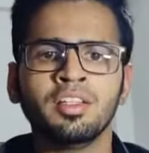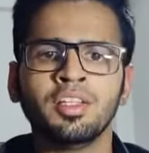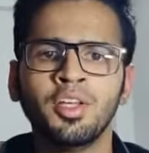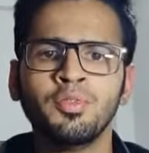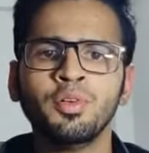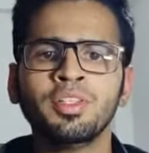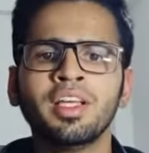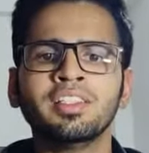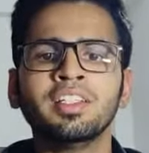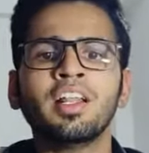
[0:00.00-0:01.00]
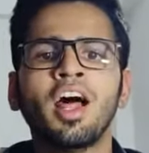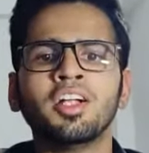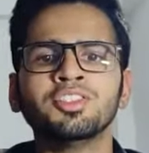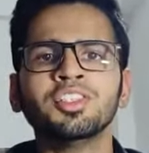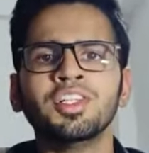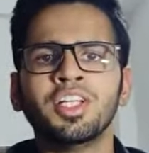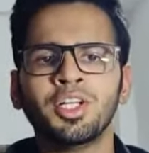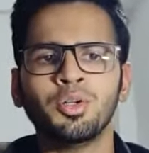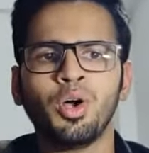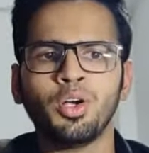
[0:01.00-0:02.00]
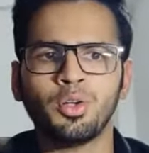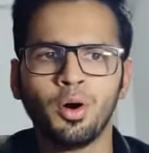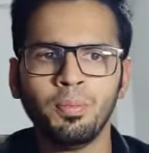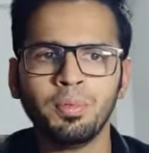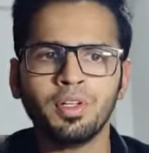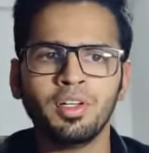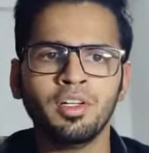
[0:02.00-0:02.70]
Therefore, there is an urgent need to adopt